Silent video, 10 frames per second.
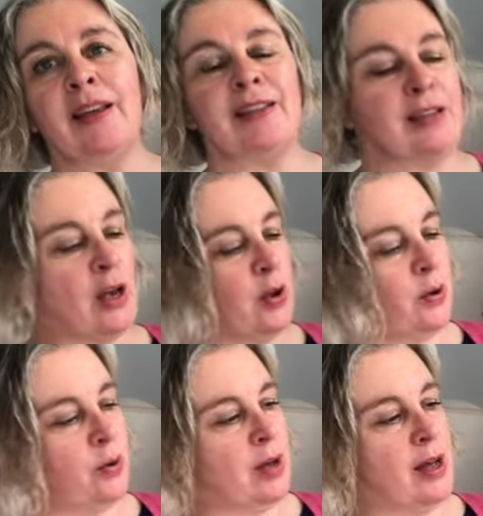
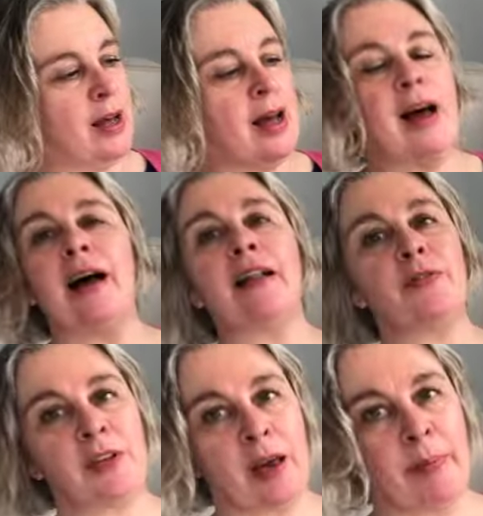So I'll
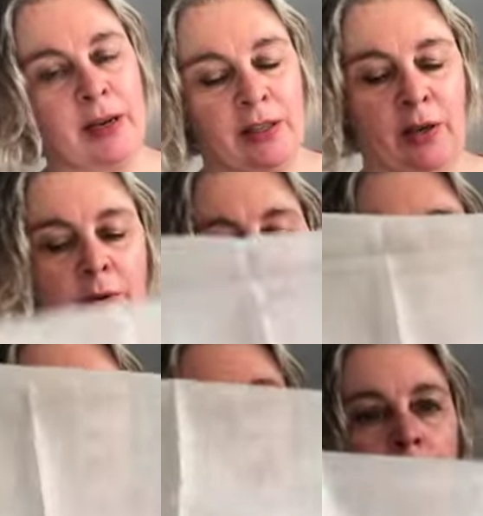have to get back to you on
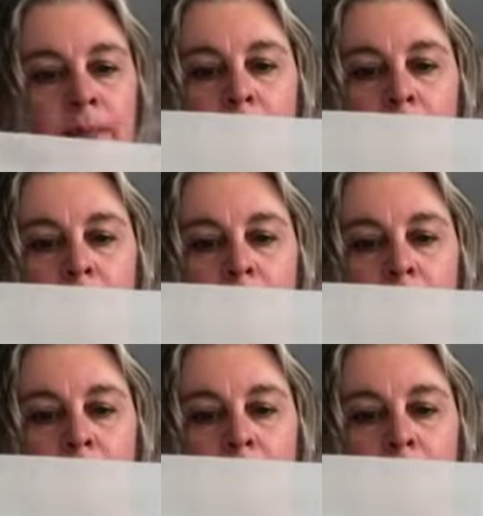that one.